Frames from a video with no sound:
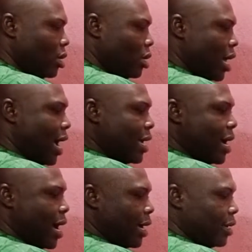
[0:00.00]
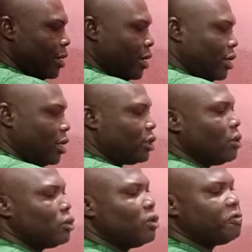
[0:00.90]
II. So we
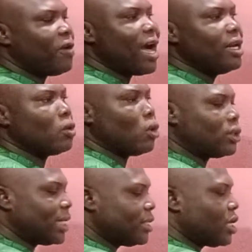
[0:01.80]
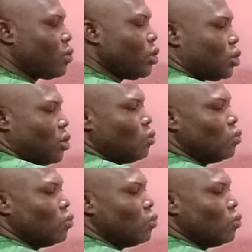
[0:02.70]
should find the quadratic equation whose